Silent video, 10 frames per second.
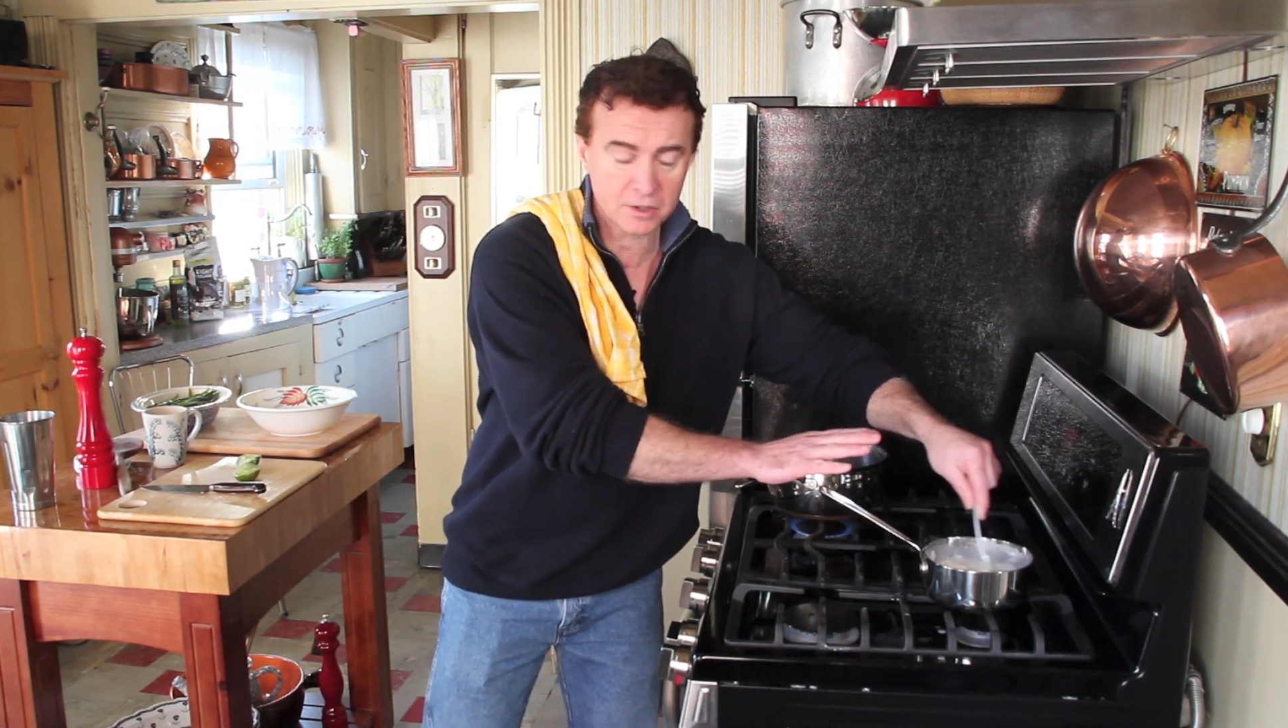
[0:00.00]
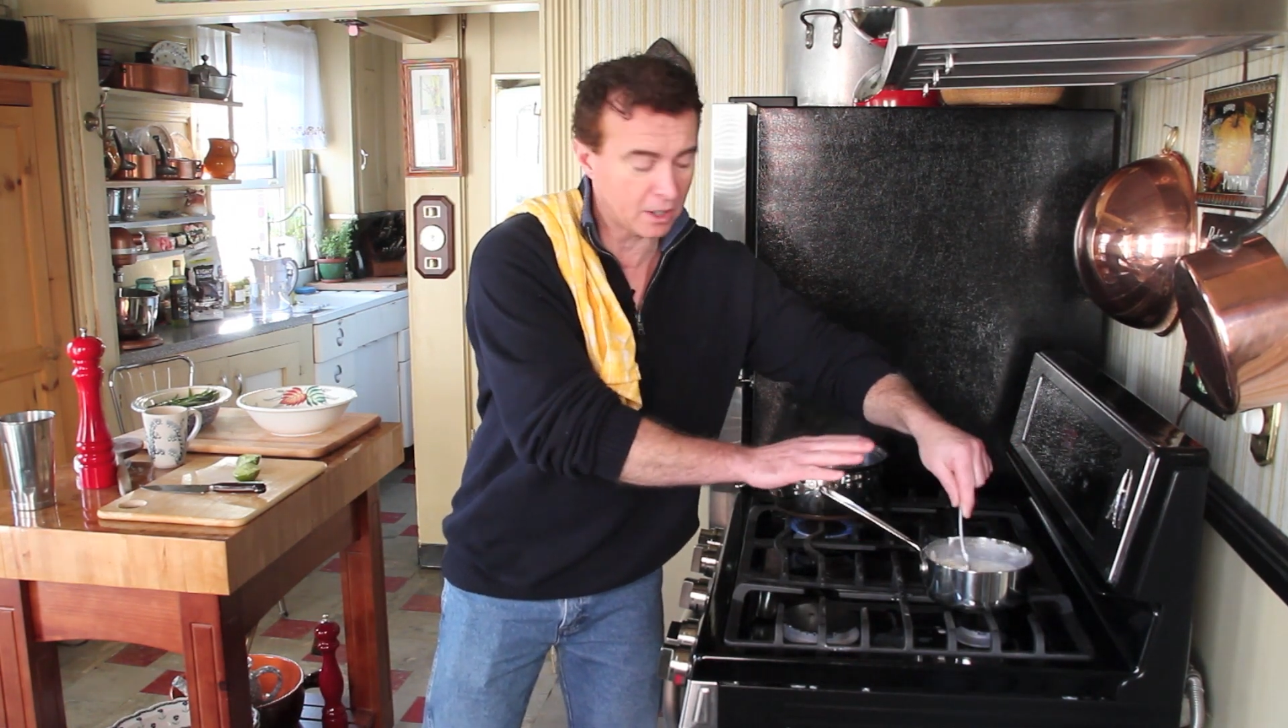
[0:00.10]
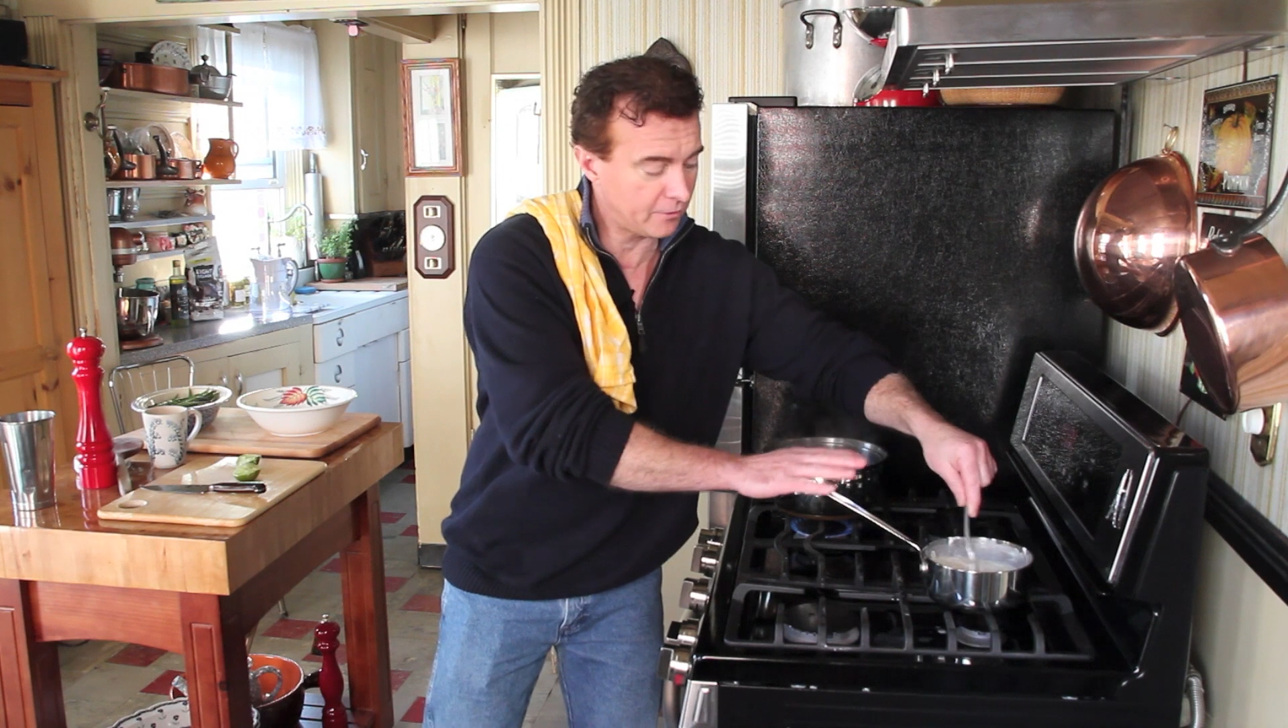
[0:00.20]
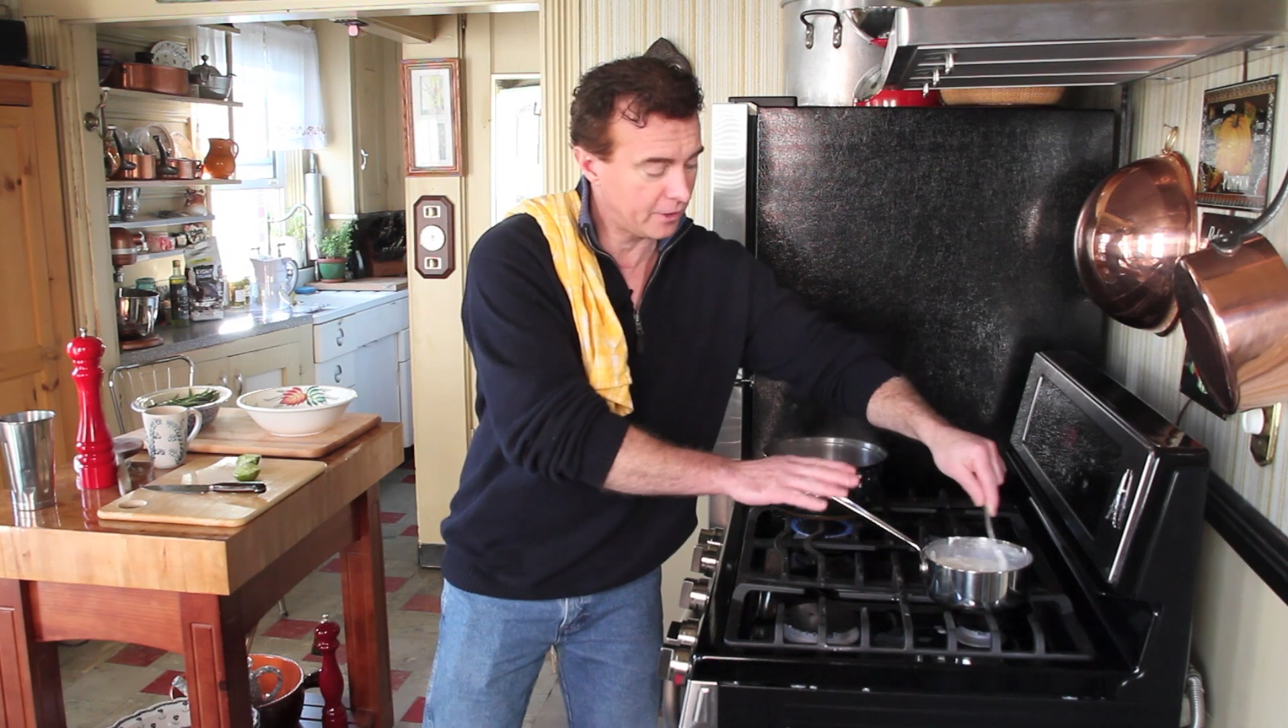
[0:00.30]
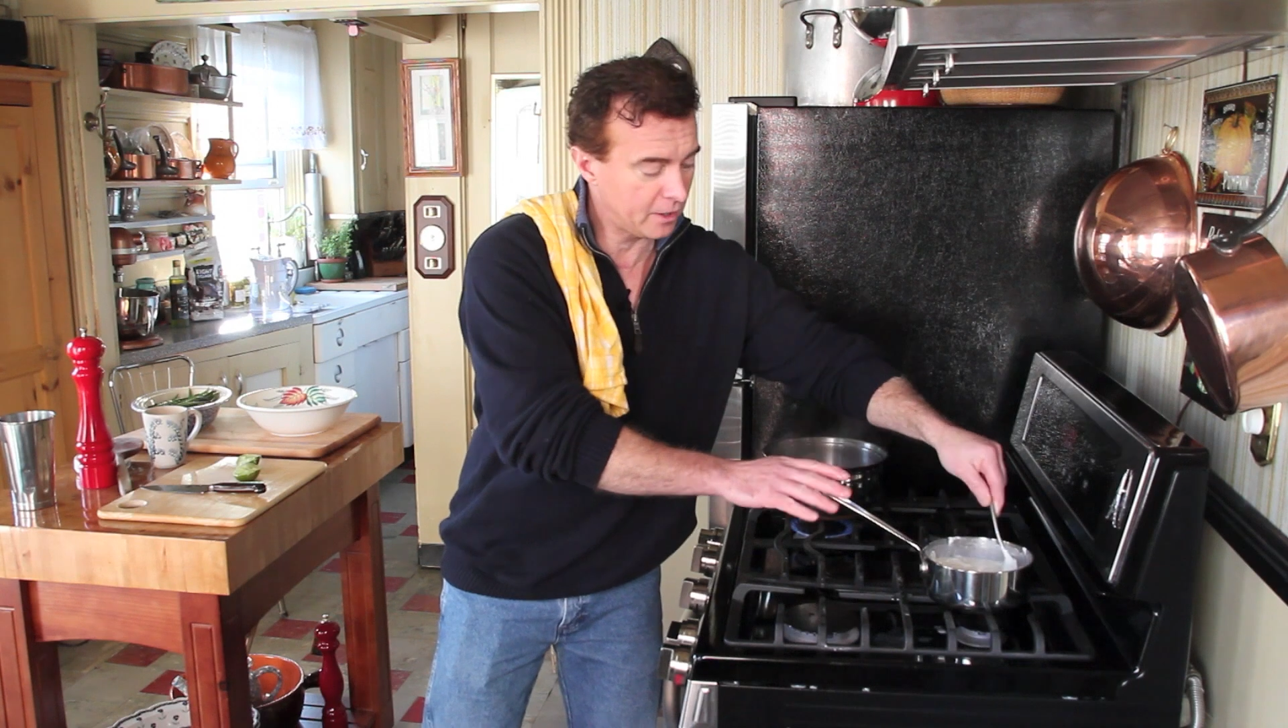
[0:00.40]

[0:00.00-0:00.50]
It's on a very